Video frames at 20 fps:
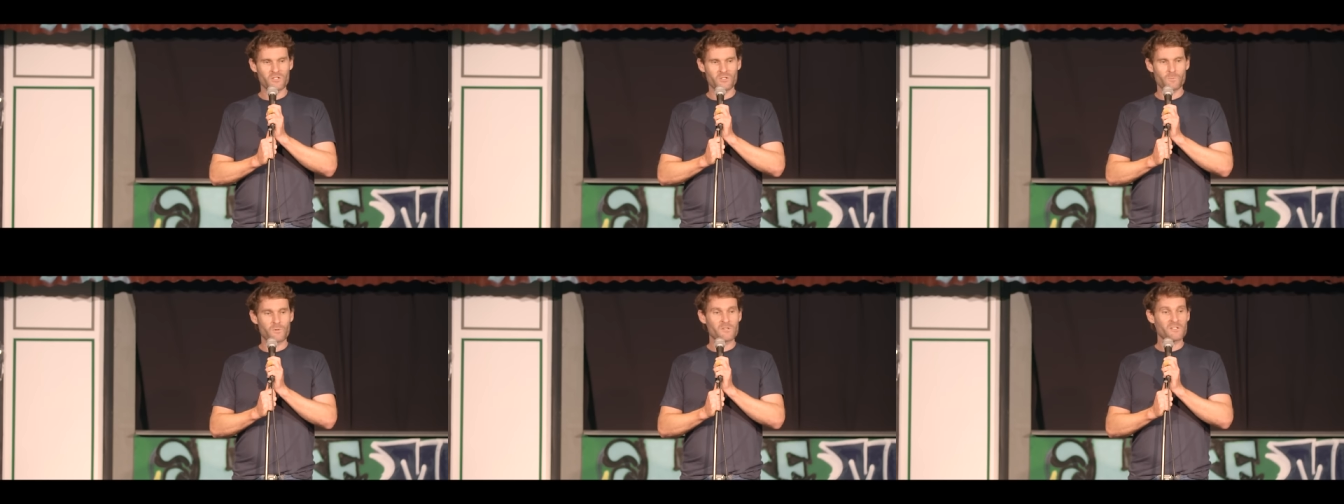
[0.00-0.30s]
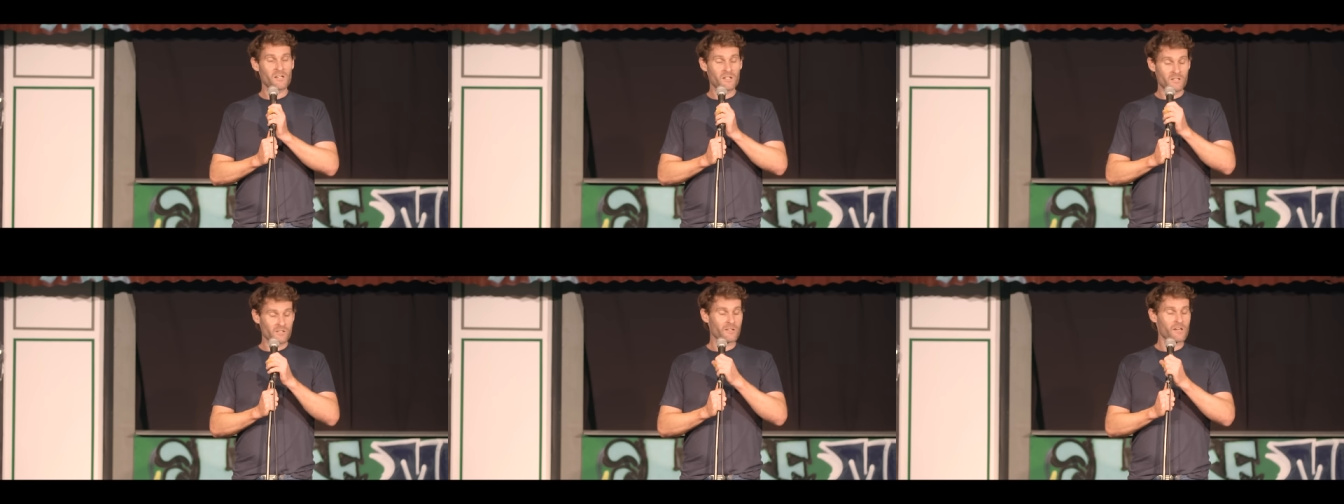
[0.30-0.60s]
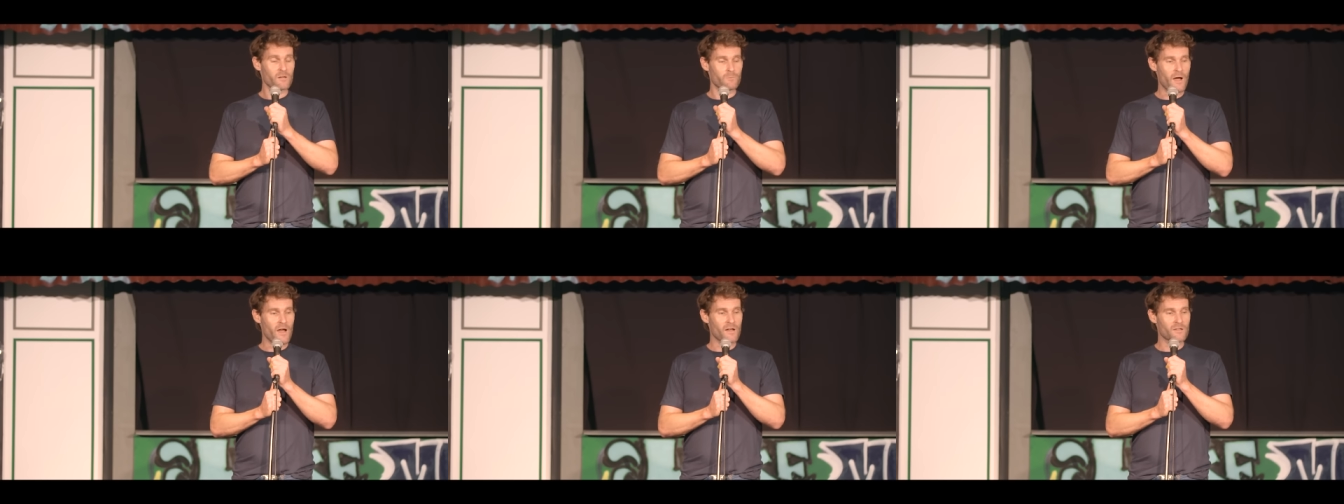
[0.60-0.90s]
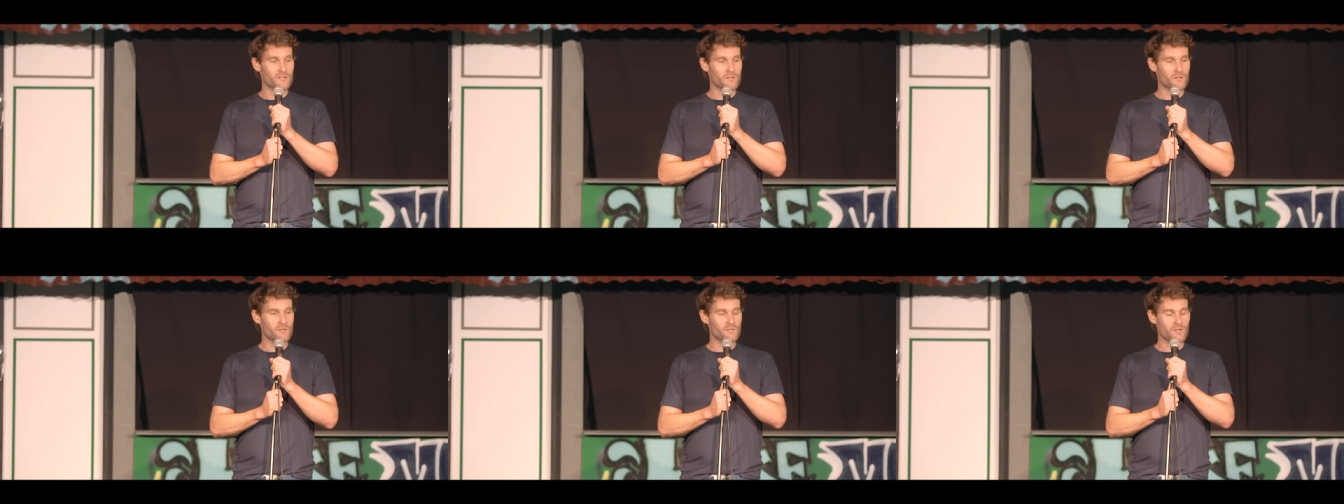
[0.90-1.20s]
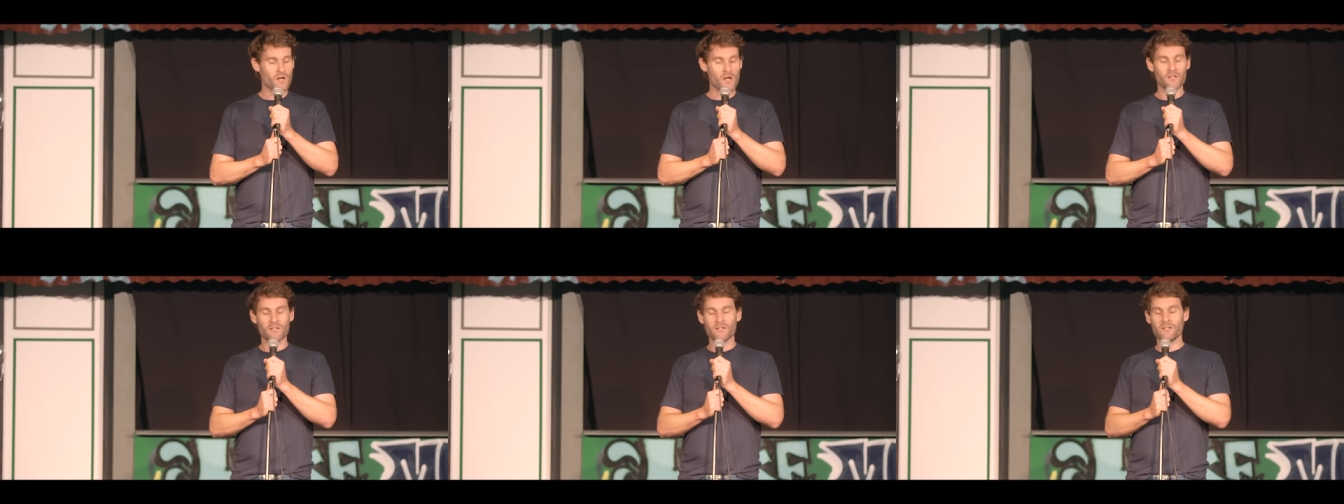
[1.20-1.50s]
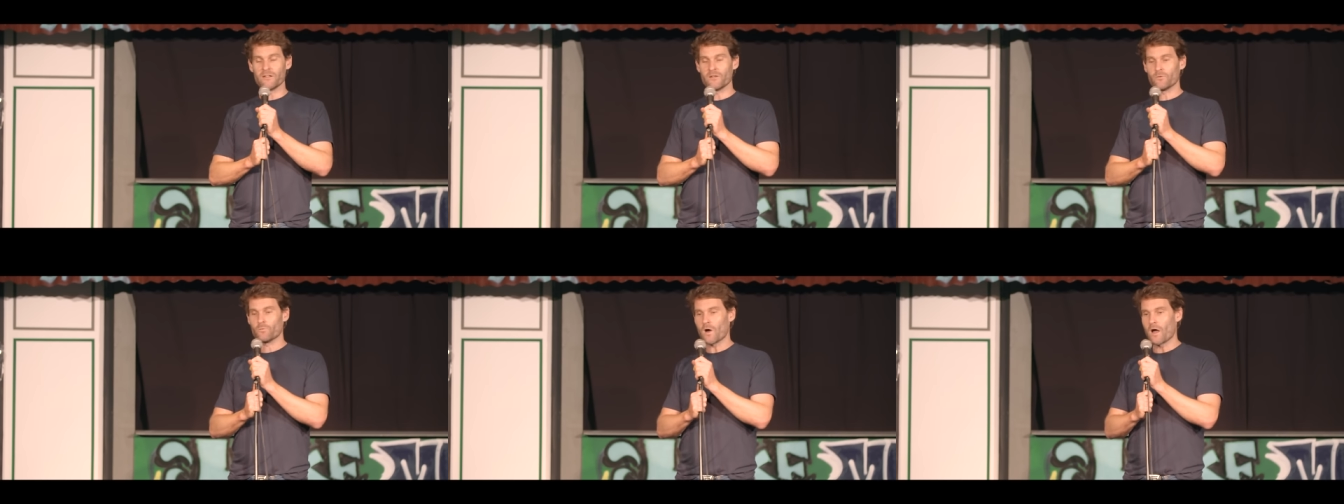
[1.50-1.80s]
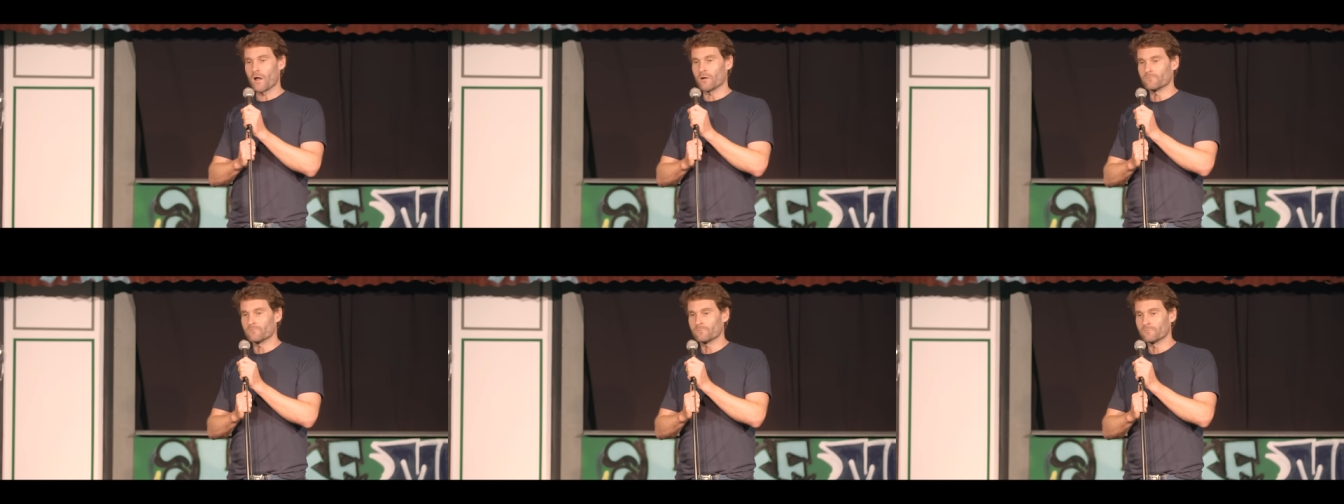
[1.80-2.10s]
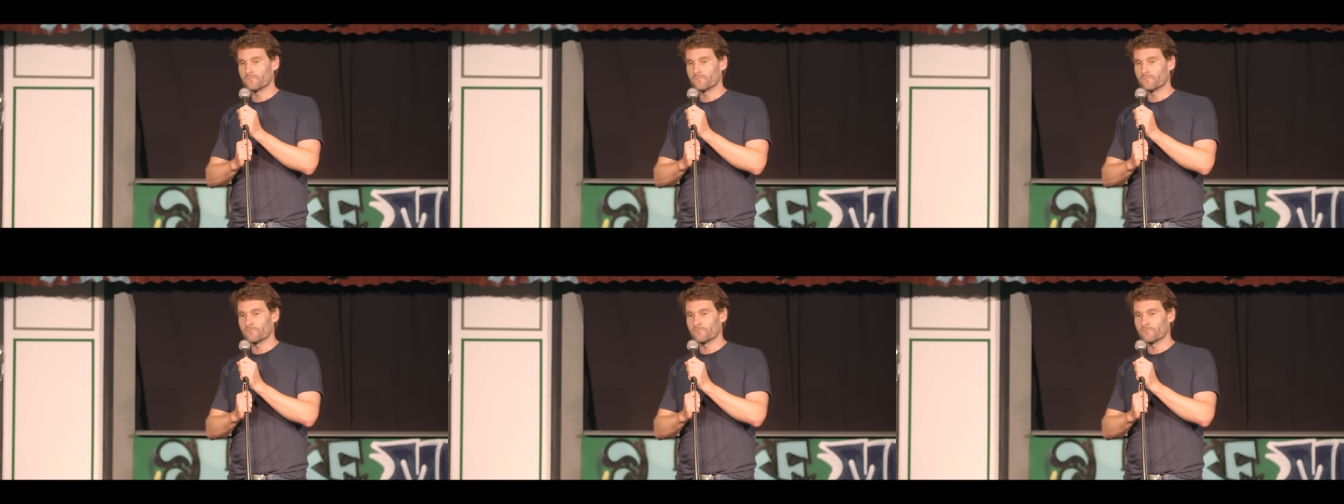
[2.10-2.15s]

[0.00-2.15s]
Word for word: is particularly amazing because I only lit one.